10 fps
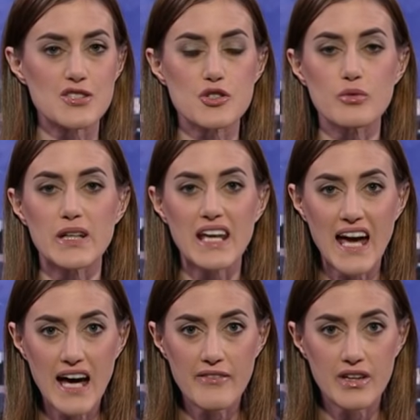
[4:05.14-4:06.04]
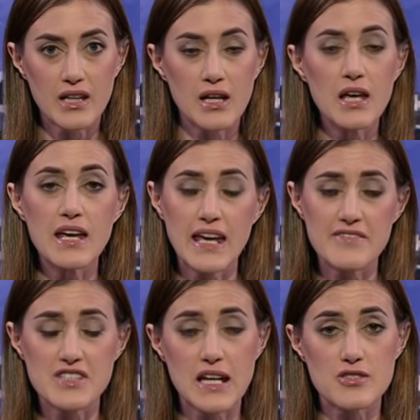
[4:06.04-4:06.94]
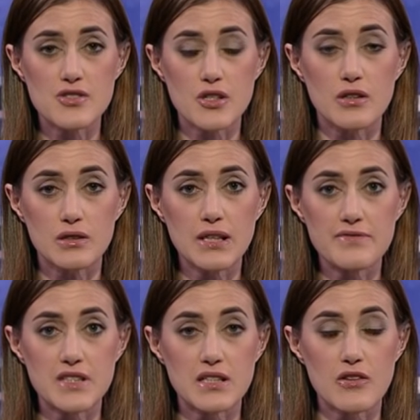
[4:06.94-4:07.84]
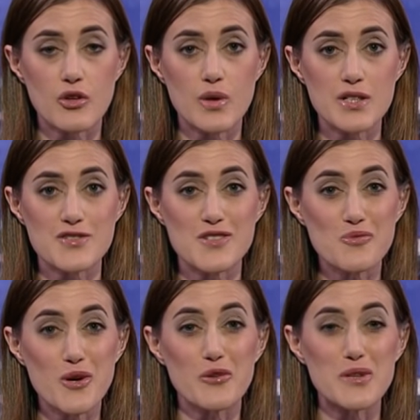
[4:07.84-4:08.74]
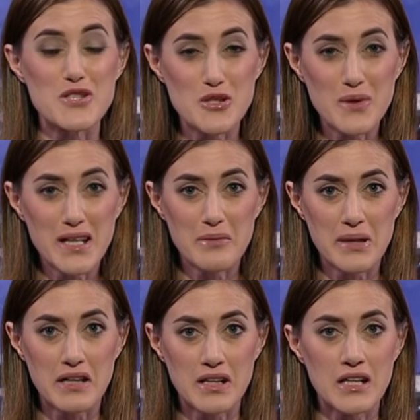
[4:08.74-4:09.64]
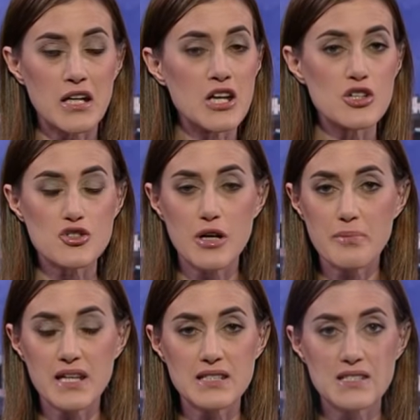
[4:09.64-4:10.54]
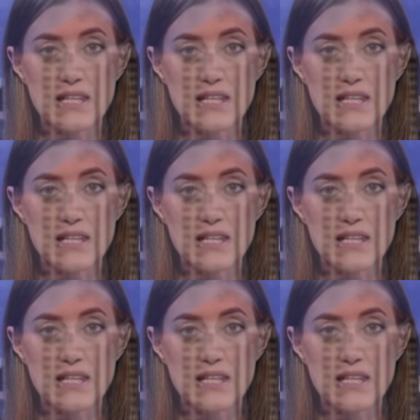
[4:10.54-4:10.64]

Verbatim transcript: is to wreak havoc if sanctions aren't lifted. Now, the question is, what are we doing about it? Trump and his